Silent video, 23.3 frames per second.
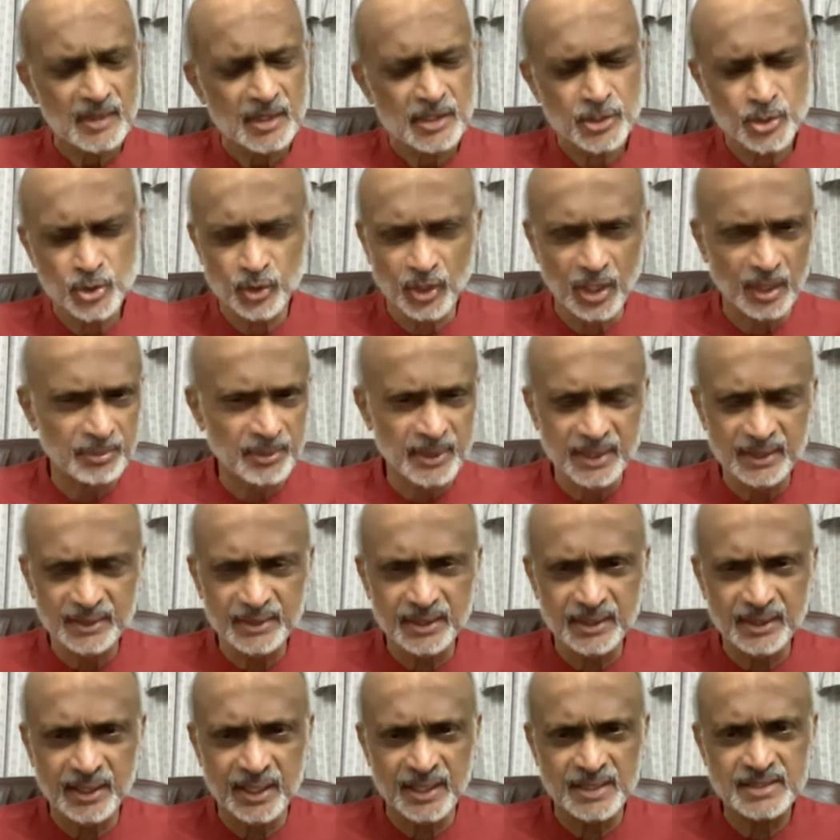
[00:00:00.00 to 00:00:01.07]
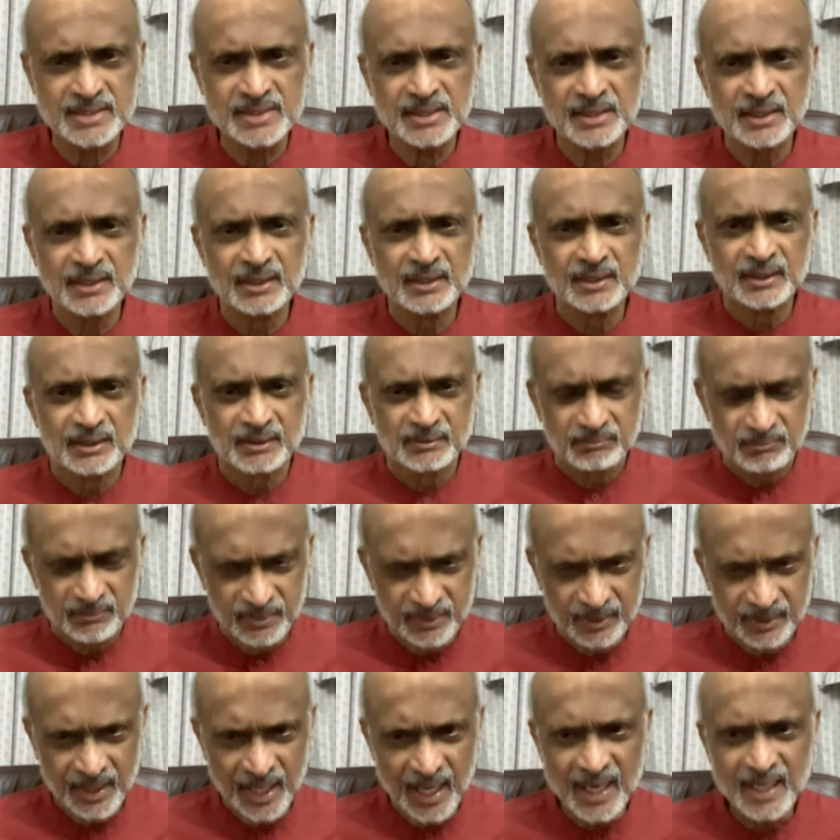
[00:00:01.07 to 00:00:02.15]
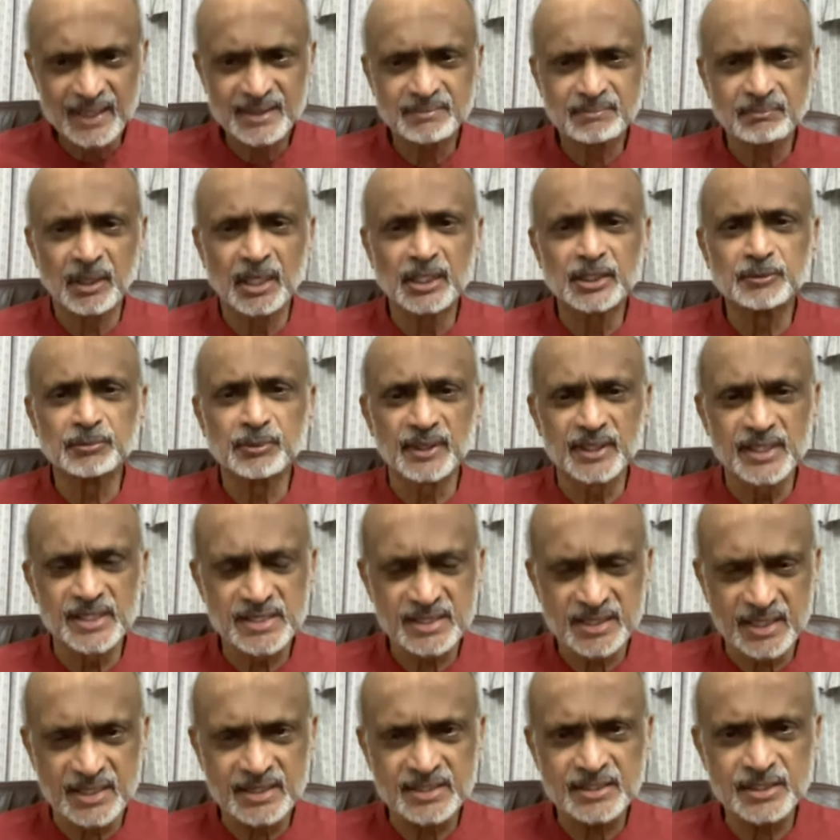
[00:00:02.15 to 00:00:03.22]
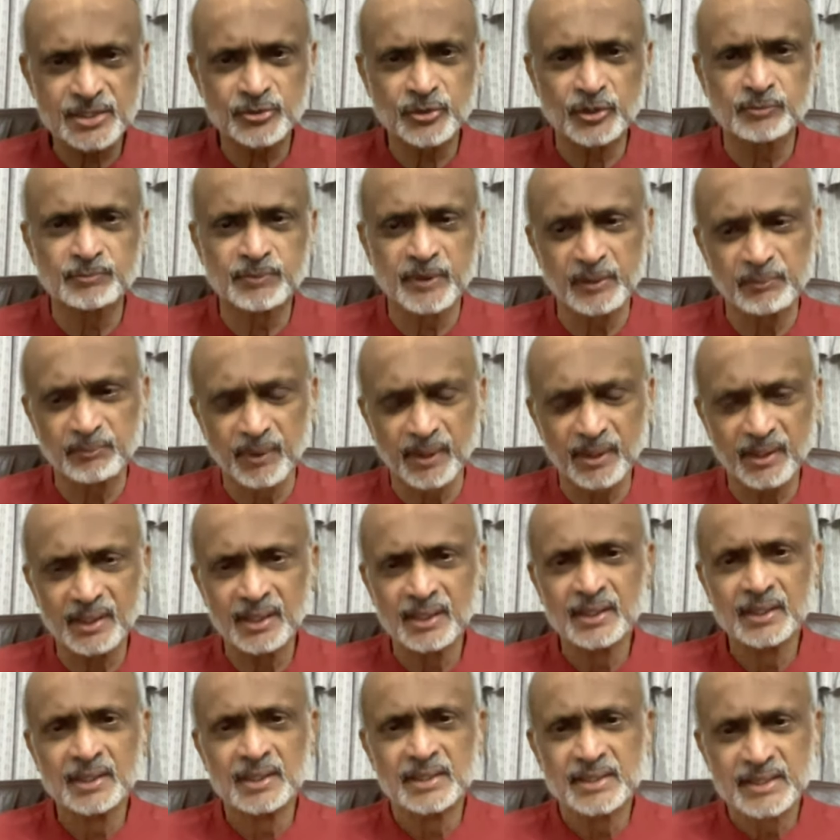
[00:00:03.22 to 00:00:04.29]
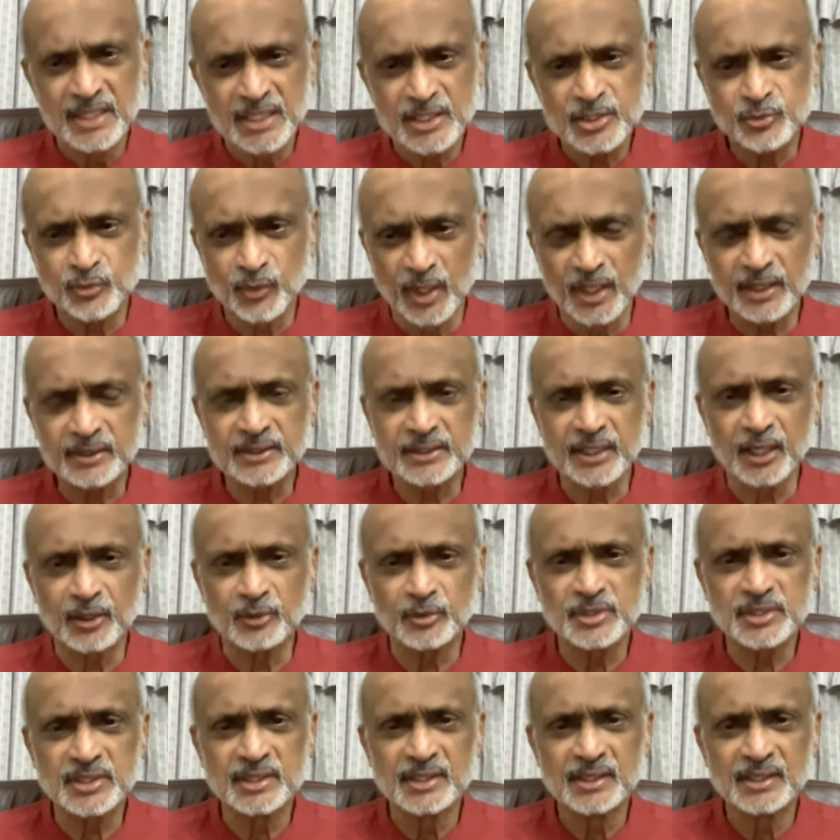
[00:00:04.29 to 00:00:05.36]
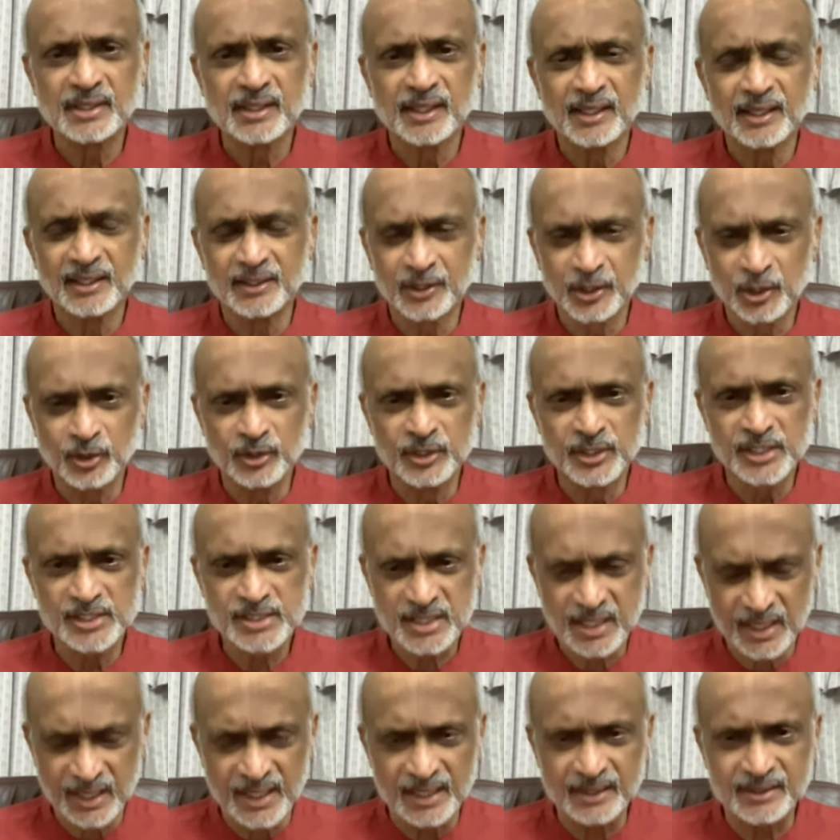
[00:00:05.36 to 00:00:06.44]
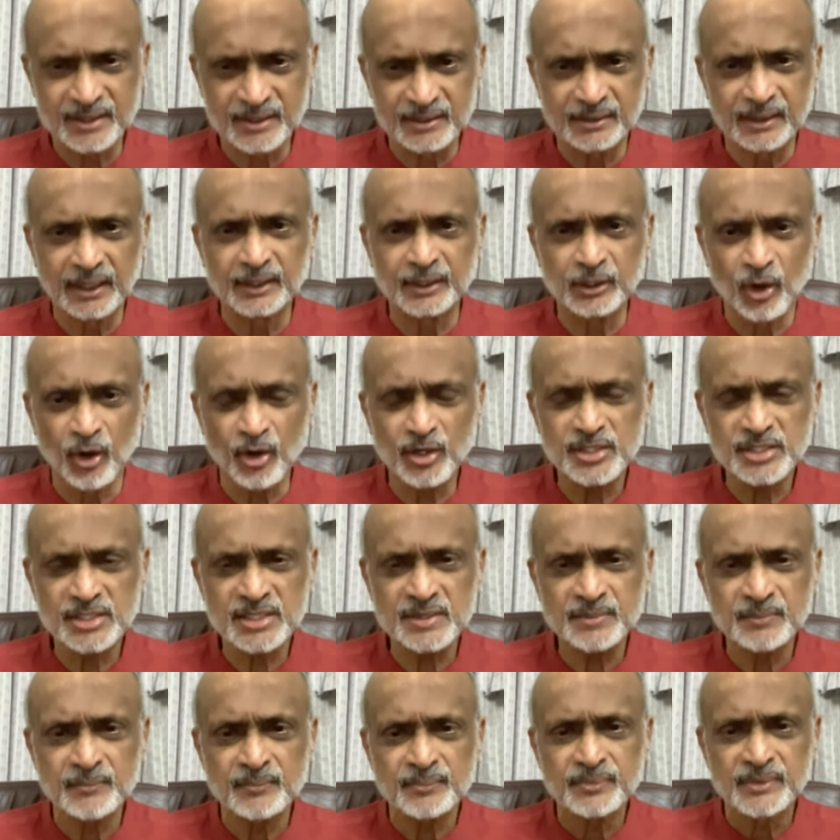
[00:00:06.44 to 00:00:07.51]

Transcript: So Abhinandan has had multiple discussions with people. He has worked out, uh, you know, he has connected the dots.